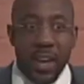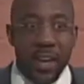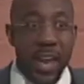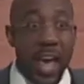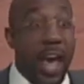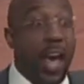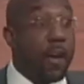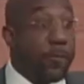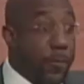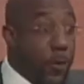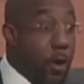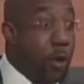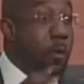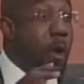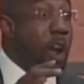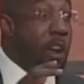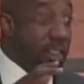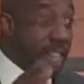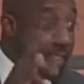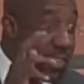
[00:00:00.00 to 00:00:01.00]
Now, if you
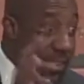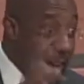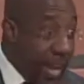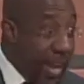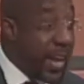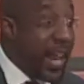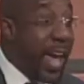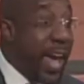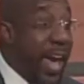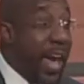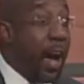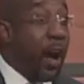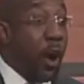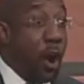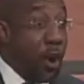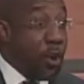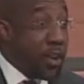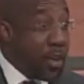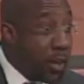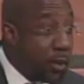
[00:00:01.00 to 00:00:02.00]
want to stay there
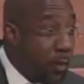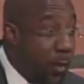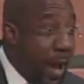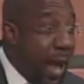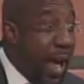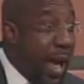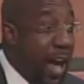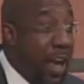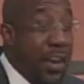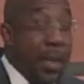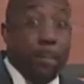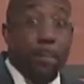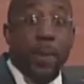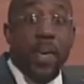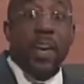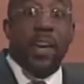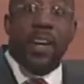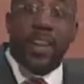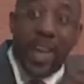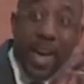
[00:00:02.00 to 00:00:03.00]
on the ground and
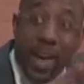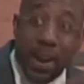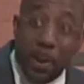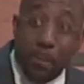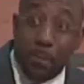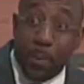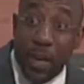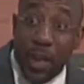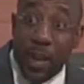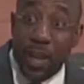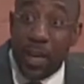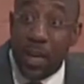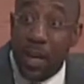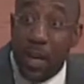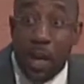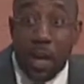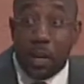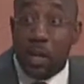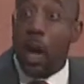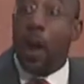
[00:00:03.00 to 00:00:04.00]
be a caterpillar,
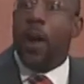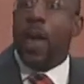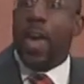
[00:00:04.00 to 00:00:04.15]
go